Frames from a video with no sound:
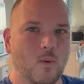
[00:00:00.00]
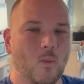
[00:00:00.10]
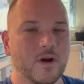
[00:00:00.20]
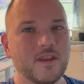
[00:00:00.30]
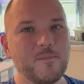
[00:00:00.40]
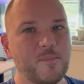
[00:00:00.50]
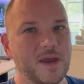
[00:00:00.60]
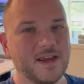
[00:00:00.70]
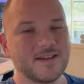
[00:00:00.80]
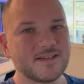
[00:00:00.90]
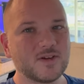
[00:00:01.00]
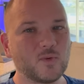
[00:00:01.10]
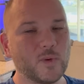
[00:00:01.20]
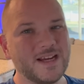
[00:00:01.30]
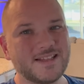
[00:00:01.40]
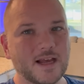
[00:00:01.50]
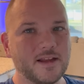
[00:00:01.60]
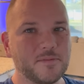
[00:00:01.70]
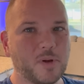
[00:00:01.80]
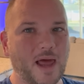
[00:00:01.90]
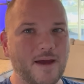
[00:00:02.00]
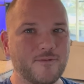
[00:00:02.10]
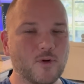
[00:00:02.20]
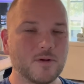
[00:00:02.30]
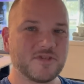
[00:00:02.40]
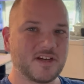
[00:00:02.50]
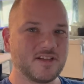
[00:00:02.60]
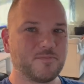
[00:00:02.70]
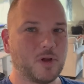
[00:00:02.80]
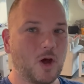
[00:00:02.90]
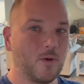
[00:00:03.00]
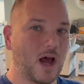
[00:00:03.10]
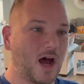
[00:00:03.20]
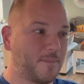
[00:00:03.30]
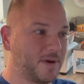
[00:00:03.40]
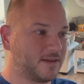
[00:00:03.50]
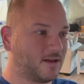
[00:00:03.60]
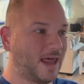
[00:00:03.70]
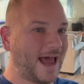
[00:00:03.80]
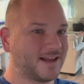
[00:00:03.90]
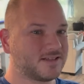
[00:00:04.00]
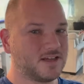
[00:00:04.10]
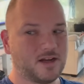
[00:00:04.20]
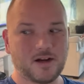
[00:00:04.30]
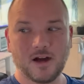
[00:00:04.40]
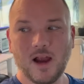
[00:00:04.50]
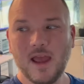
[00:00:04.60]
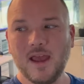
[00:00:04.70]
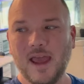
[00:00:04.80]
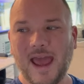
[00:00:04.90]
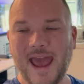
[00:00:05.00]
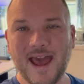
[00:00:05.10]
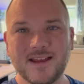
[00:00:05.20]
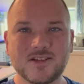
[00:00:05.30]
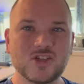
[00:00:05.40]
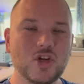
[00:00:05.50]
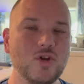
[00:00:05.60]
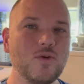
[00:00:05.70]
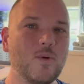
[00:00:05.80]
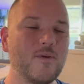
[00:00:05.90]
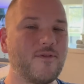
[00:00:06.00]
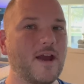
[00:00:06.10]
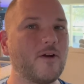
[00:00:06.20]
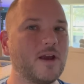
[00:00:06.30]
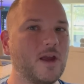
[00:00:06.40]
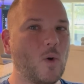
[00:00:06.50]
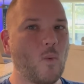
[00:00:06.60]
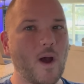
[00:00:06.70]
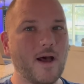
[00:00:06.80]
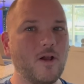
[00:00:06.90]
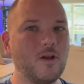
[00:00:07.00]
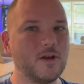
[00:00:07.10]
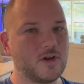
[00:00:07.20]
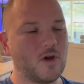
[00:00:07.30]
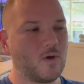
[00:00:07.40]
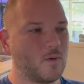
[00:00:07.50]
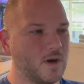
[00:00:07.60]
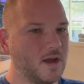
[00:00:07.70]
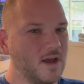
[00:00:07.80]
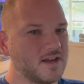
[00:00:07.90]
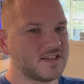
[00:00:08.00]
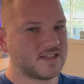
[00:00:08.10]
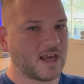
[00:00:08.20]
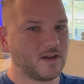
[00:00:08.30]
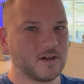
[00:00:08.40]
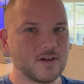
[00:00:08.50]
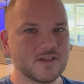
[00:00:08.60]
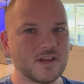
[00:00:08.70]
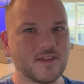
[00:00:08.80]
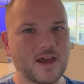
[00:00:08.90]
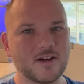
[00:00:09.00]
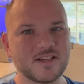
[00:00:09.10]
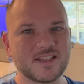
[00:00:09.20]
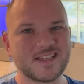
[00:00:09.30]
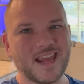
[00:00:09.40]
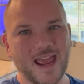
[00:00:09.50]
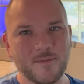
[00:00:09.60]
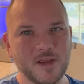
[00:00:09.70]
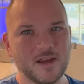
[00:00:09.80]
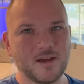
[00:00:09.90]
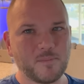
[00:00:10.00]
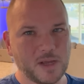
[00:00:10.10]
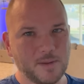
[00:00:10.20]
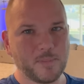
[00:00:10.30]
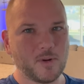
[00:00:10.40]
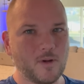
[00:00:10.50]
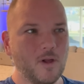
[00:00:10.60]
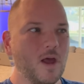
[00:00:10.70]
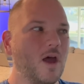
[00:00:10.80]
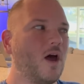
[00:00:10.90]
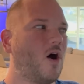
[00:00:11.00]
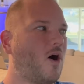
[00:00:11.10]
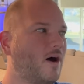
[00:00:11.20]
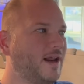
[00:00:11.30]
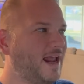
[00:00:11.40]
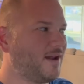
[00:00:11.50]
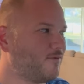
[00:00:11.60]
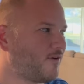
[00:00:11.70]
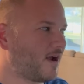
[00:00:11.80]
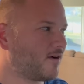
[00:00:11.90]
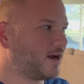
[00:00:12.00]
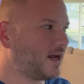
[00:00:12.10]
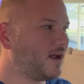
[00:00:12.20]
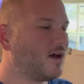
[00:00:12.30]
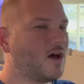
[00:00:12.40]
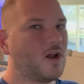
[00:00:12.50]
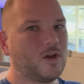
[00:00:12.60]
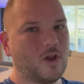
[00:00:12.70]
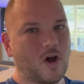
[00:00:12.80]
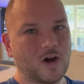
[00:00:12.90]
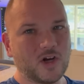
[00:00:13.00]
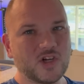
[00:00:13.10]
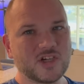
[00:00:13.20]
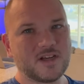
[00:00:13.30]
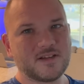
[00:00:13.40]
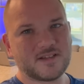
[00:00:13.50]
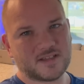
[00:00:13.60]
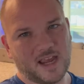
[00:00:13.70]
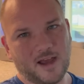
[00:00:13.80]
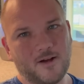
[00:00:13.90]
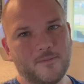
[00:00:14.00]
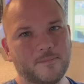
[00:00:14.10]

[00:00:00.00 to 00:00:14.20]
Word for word: One of the biggest reselling platforms that has blown up in the last year has two very well known sellers that are scamming people on a very large scale.